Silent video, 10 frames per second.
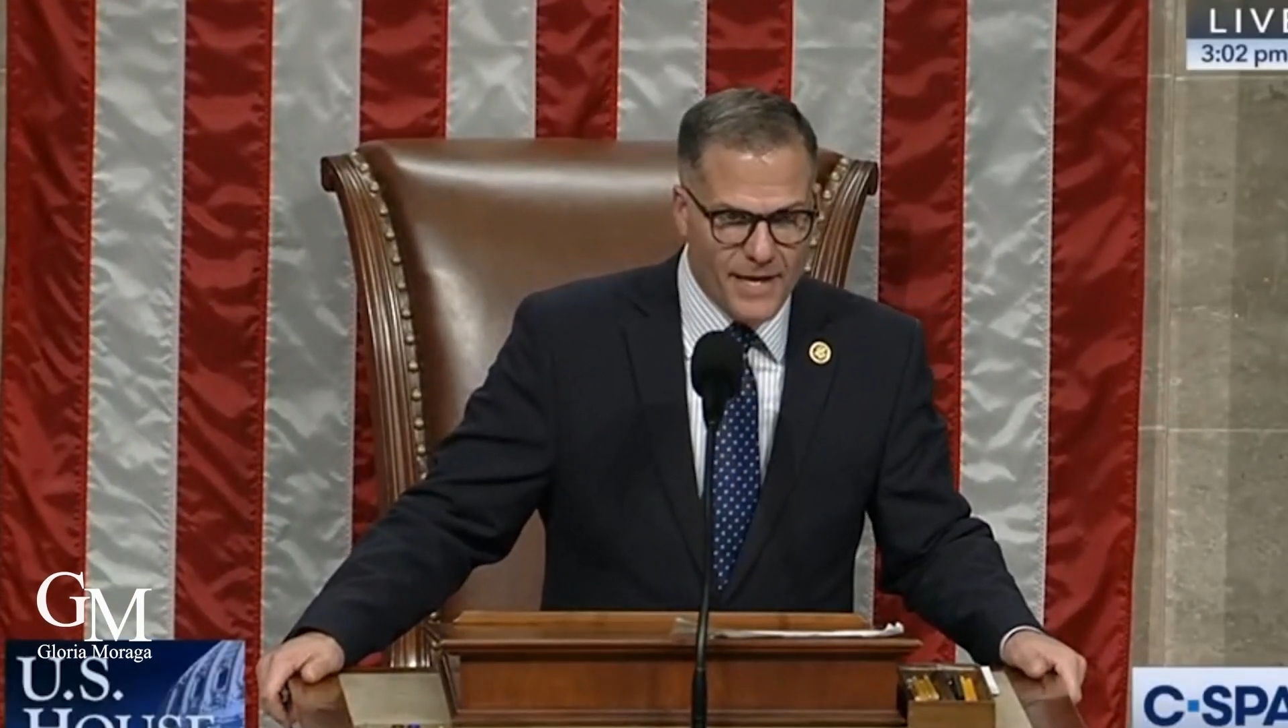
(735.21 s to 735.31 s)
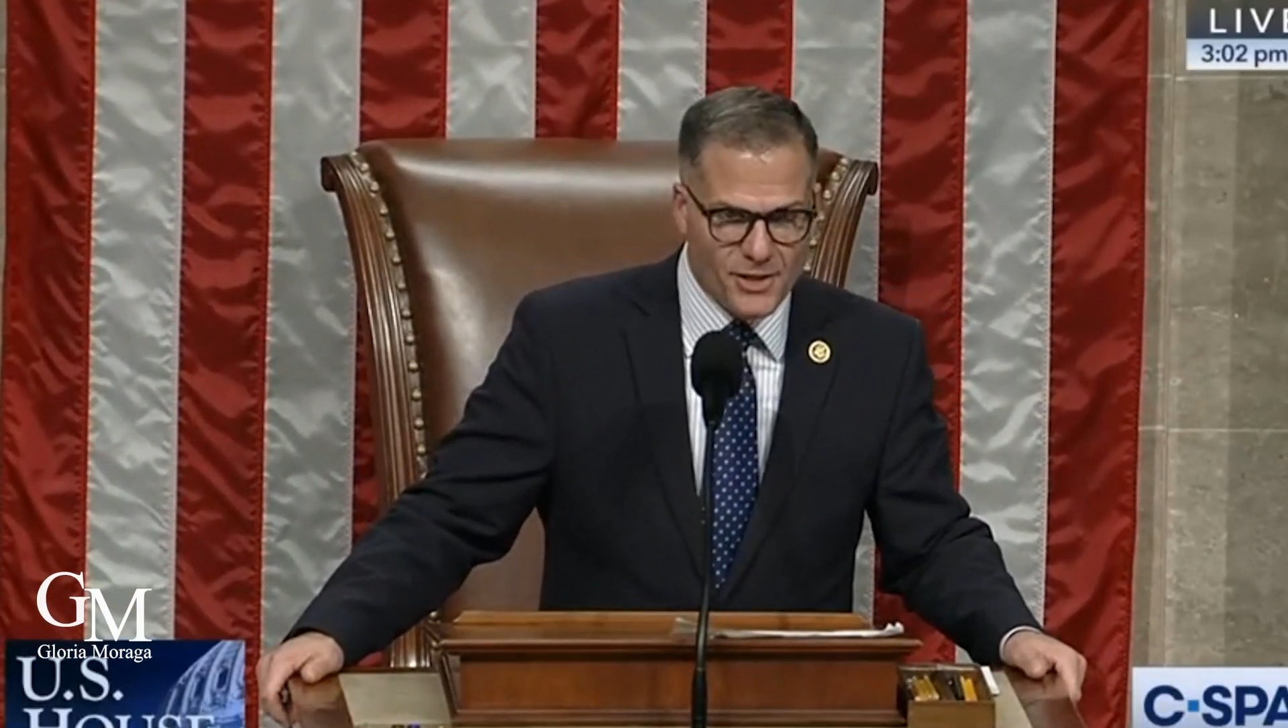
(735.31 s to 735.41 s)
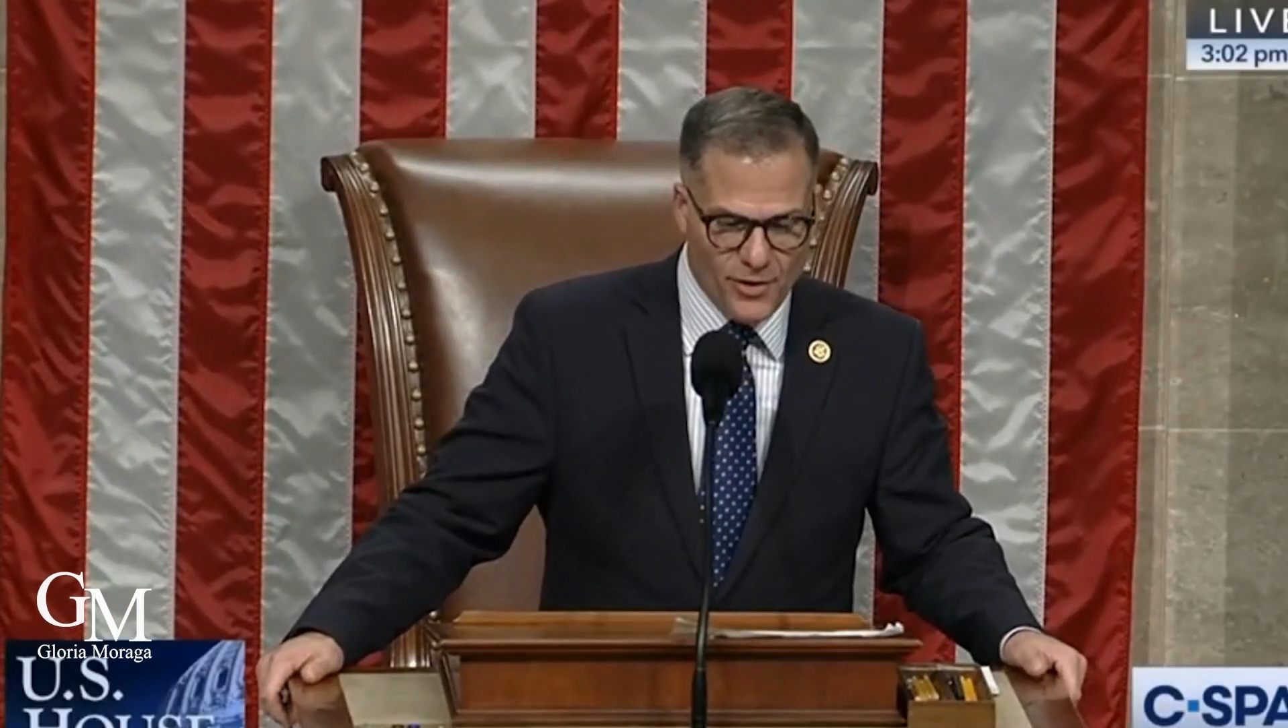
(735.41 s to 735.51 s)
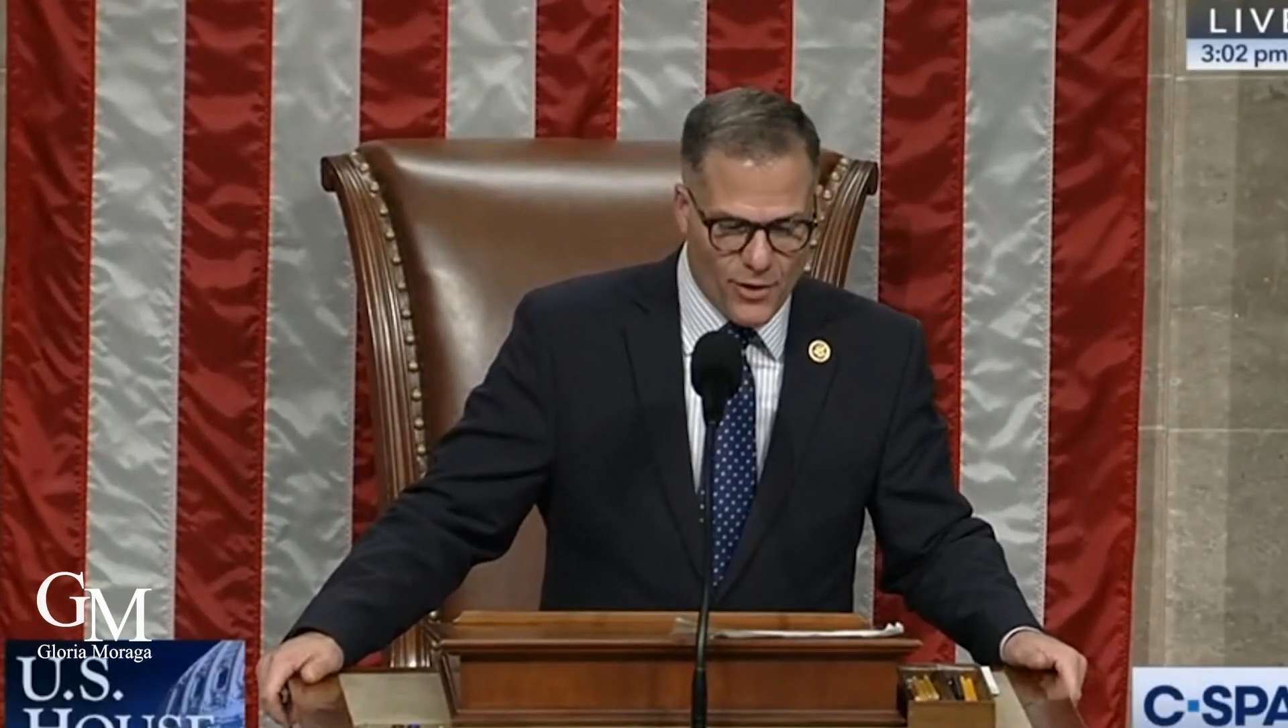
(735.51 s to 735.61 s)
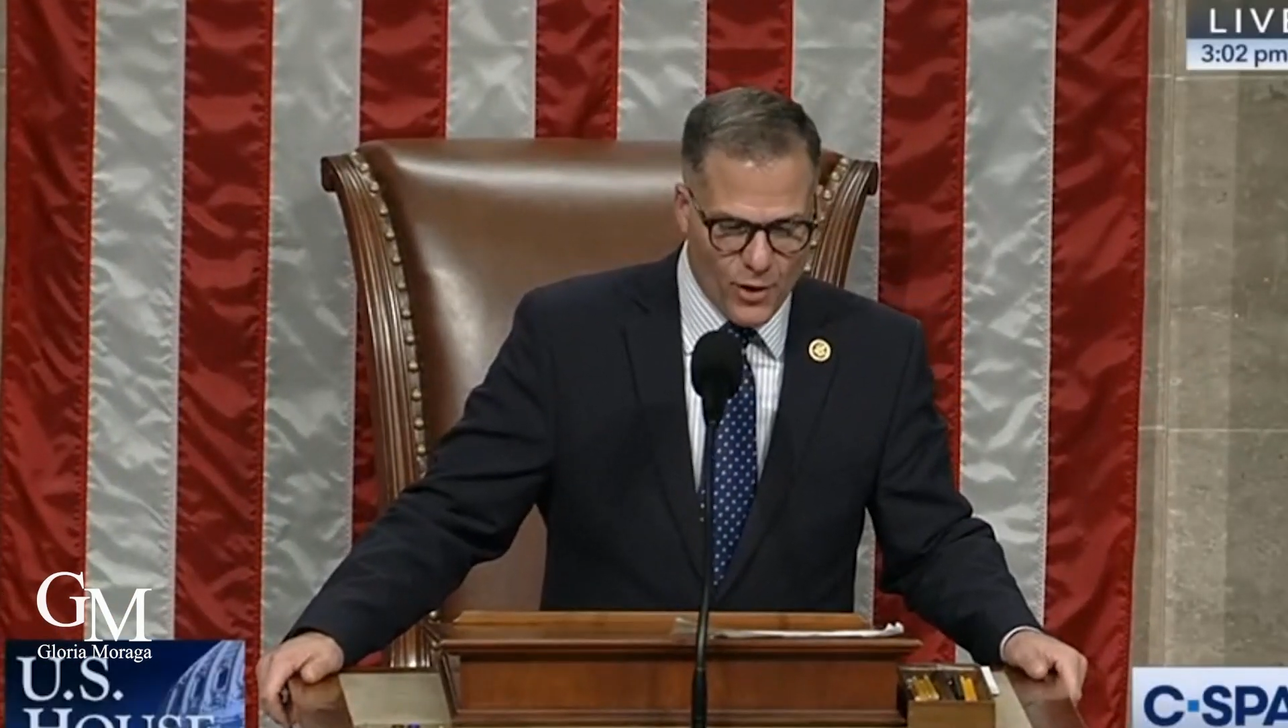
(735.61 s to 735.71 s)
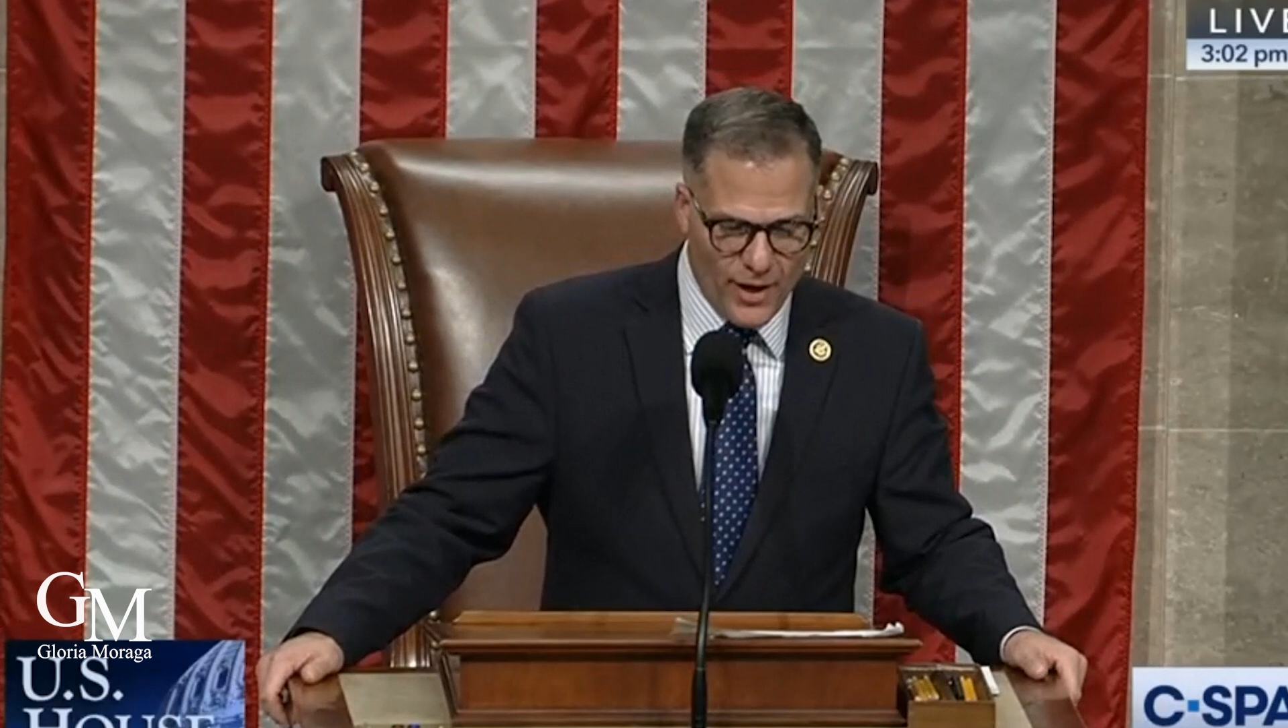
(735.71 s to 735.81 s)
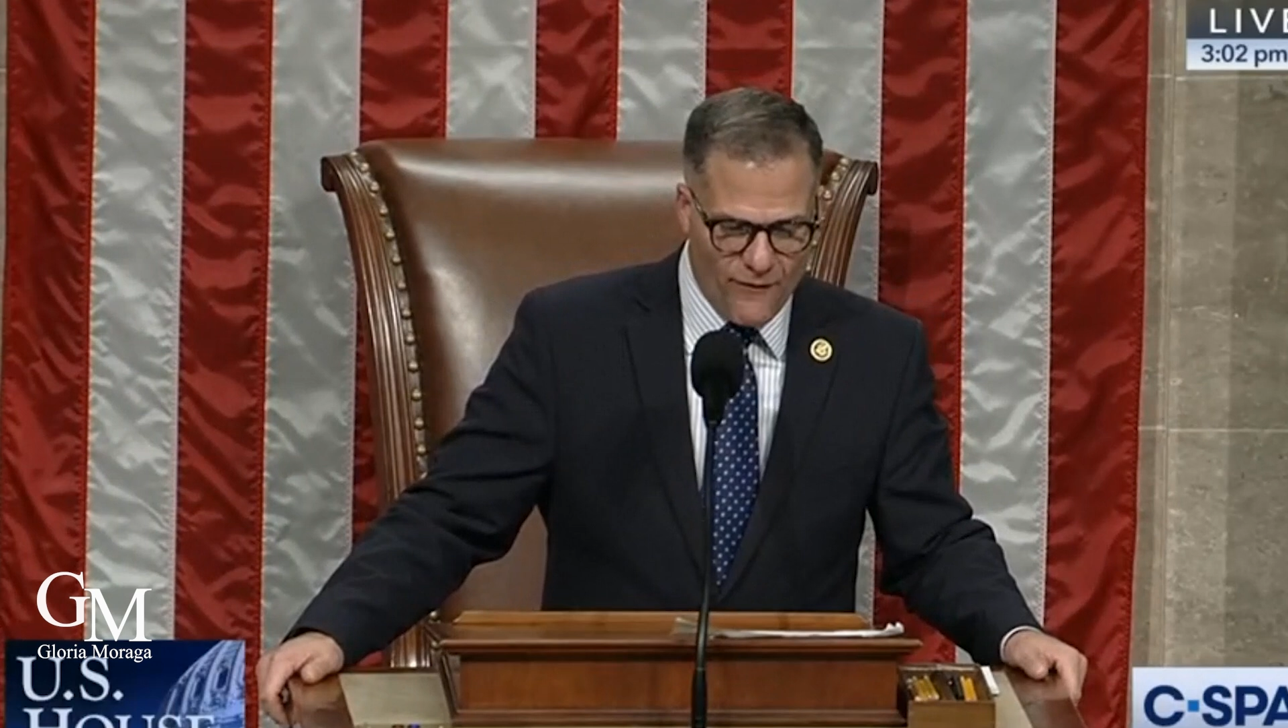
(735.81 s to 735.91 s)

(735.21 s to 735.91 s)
in the